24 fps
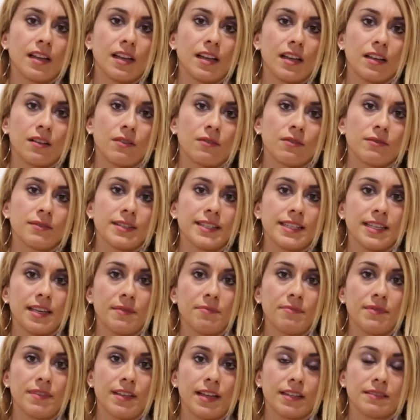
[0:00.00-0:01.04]
I always
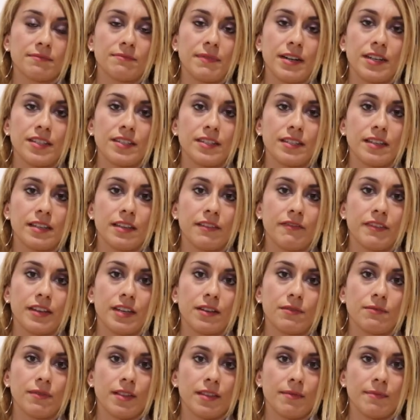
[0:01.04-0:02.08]
keep that marriage
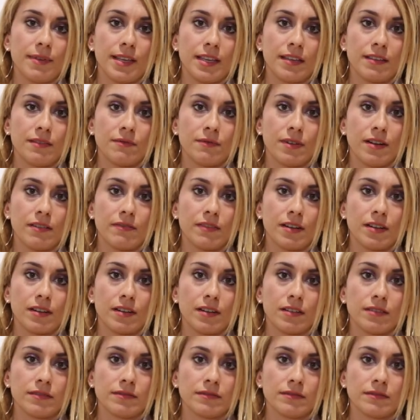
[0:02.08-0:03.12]
certificate with me wherever I
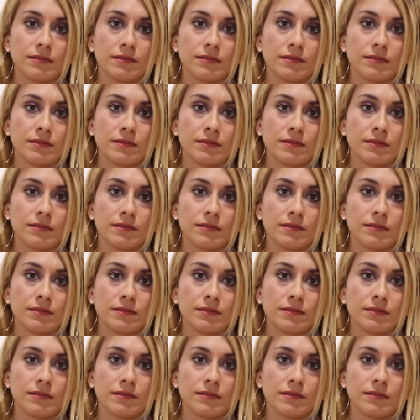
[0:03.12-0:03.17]
go.